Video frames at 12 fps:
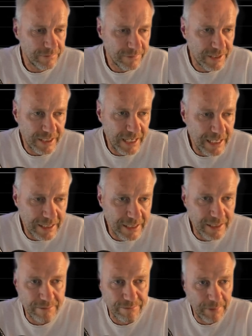
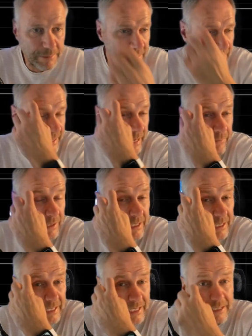6, maybe 7
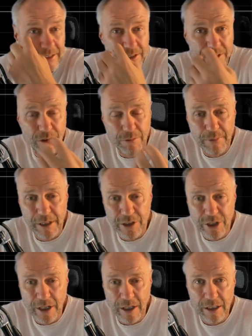indicators on my
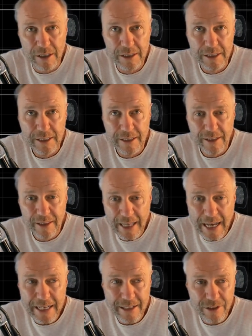chart.
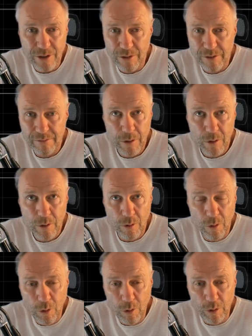That,
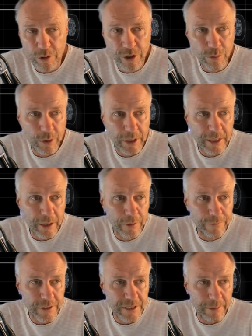or do you want to go
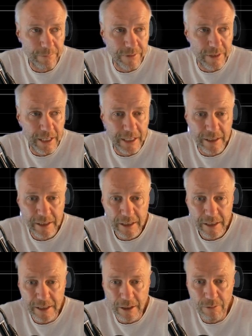for something,
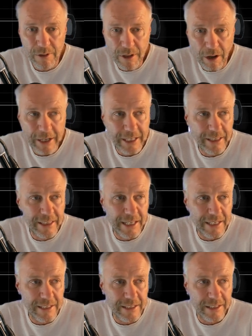you know, like
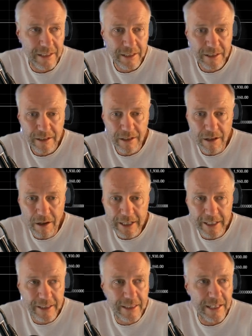this,
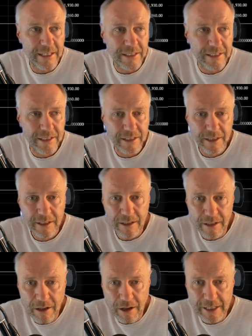like this,
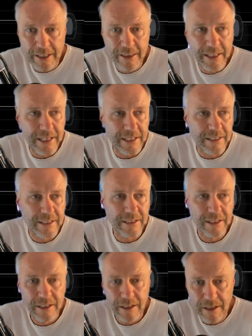like
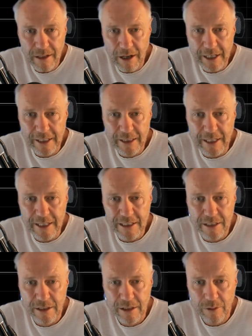this, like
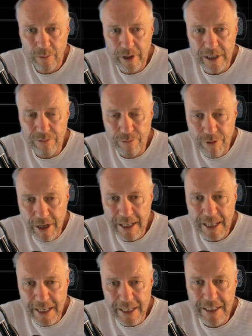this, where it's
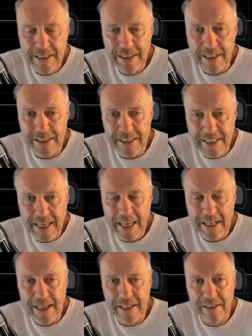really easy to
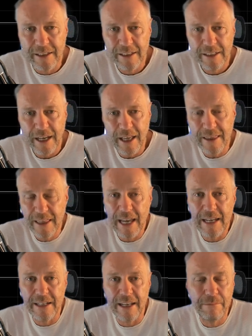get in, and
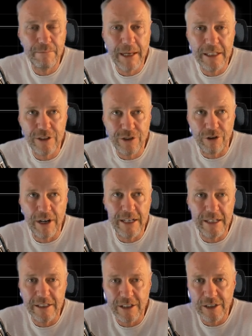then it makes
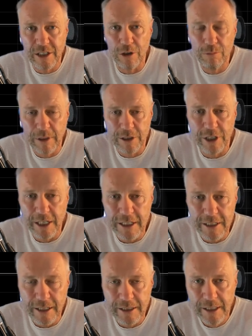trading so much
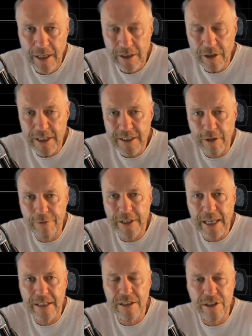easier. Guys, don't
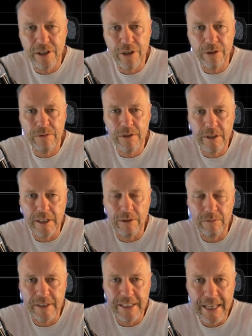forget to, you
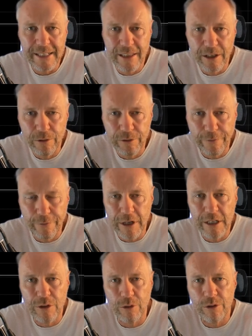know, get those
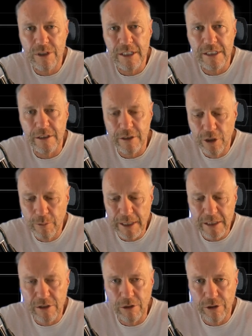free courses, the
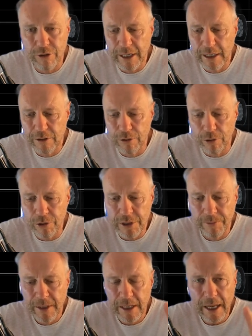US stock trading course,
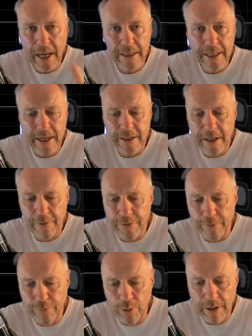and then if
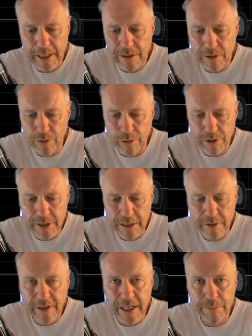the Forex course
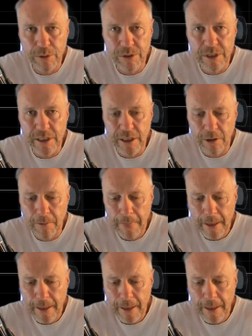is available still,